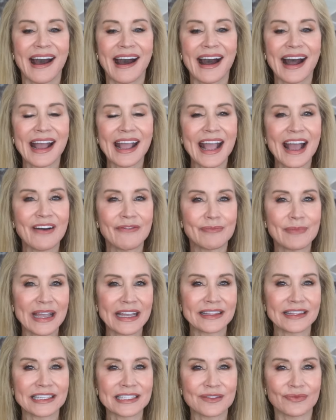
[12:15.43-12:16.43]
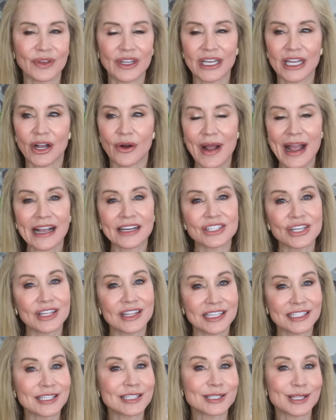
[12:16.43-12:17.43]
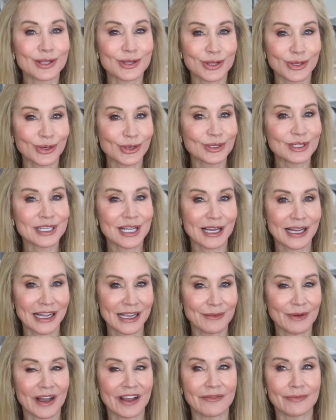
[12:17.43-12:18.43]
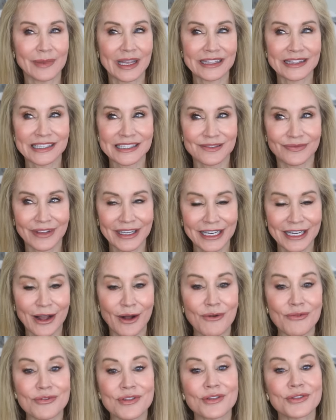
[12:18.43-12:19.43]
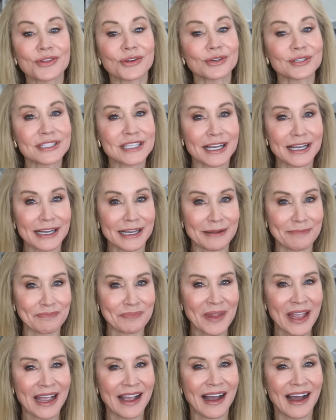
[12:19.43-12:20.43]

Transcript: I have made this video. Actually, this is the third time I've made this video. The third time.